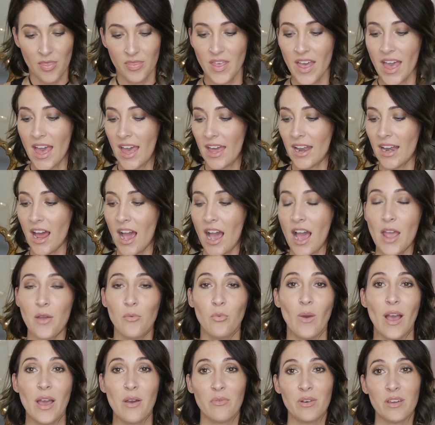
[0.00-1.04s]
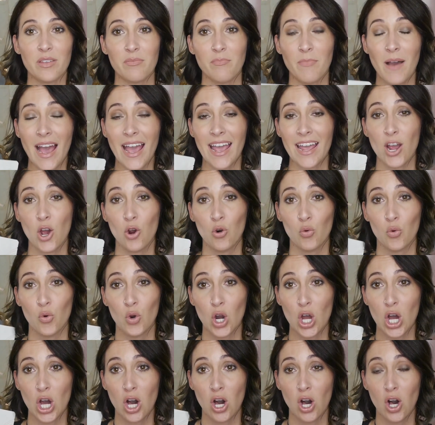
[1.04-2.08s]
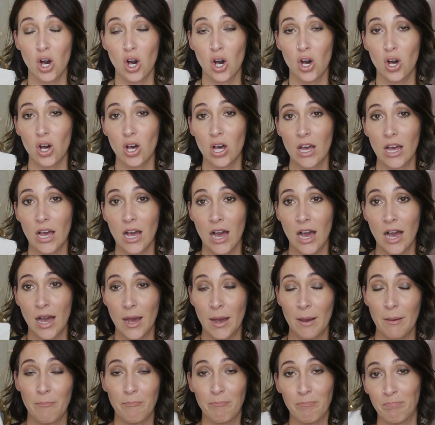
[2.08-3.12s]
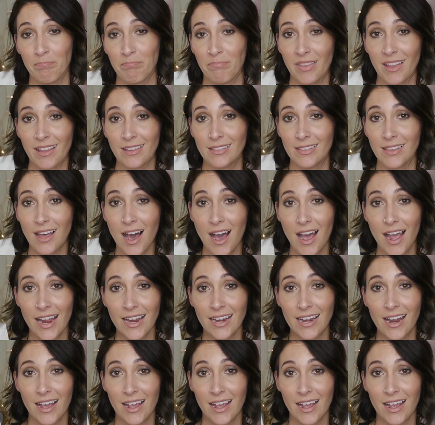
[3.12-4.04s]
Then I went with my Raw um, line.